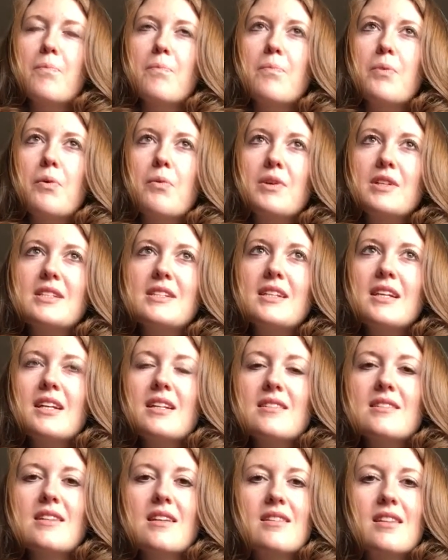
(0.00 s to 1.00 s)
But what's neat
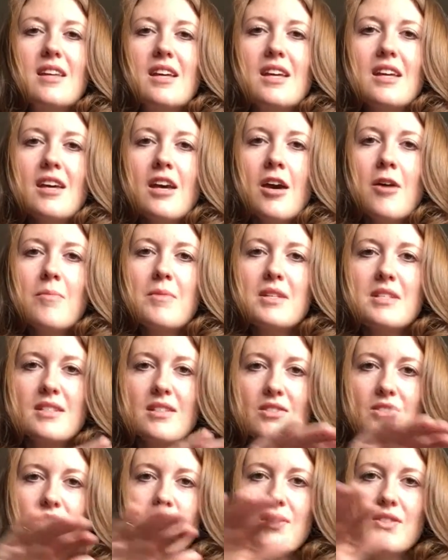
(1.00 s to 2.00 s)
is that the income
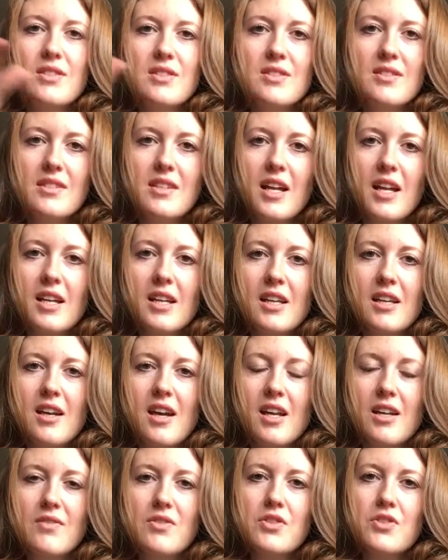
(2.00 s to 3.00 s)
isn't just this steady
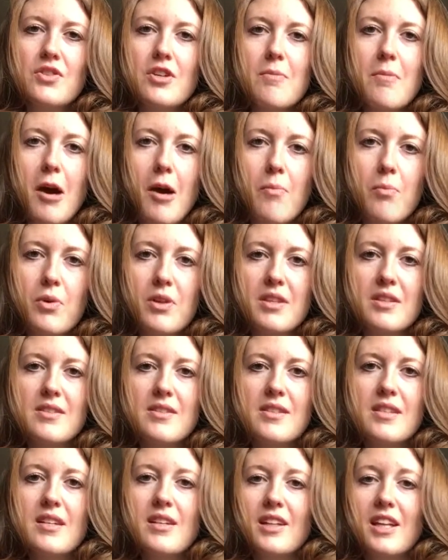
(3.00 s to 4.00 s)
kind of stream up with a
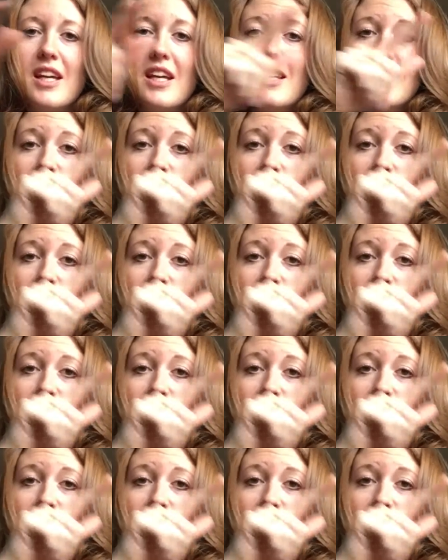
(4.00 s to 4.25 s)
ceiling.